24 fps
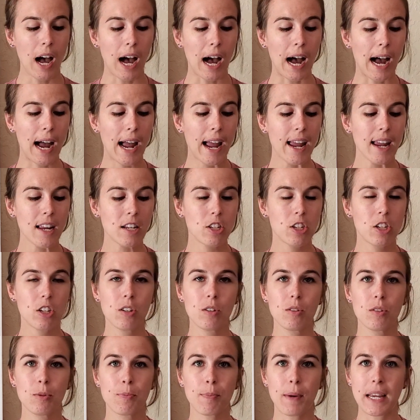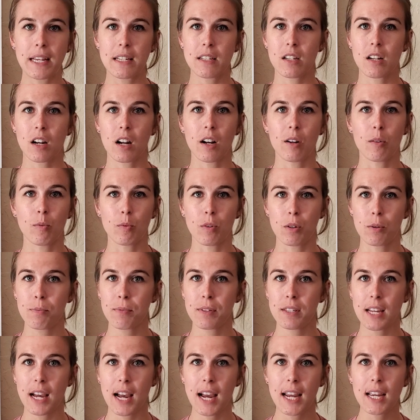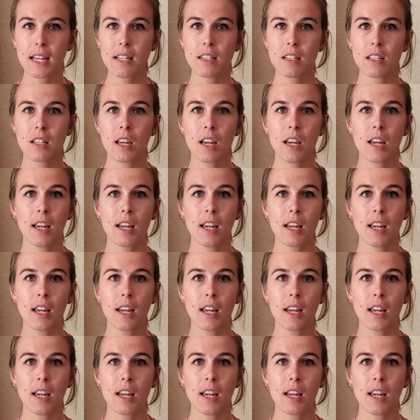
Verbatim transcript: I choose based on room size,